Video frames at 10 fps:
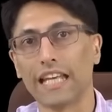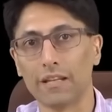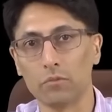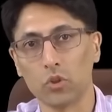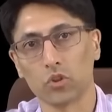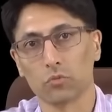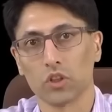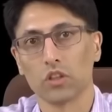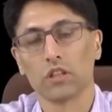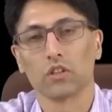
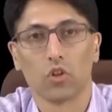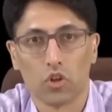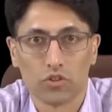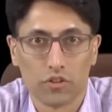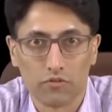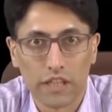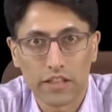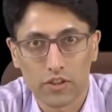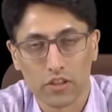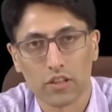immutable laws of
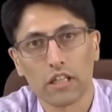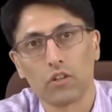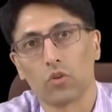nature,